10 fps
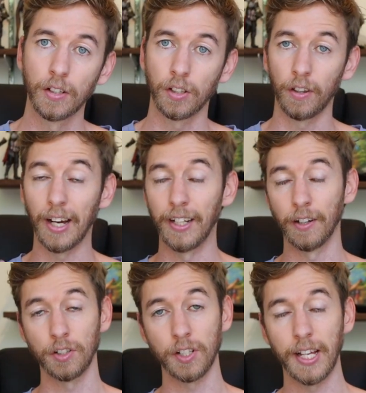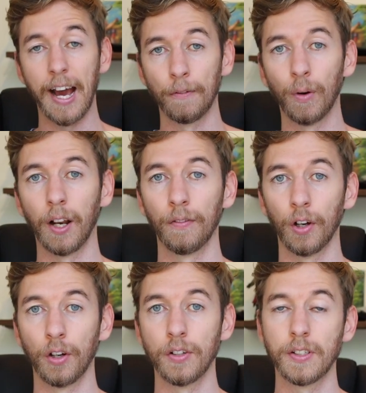So the idea is just to have one of
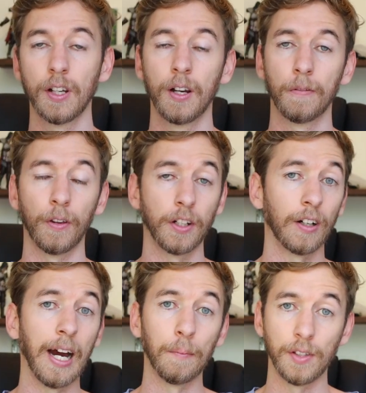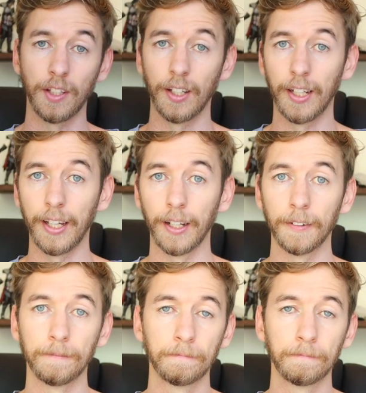those for the times that you need it.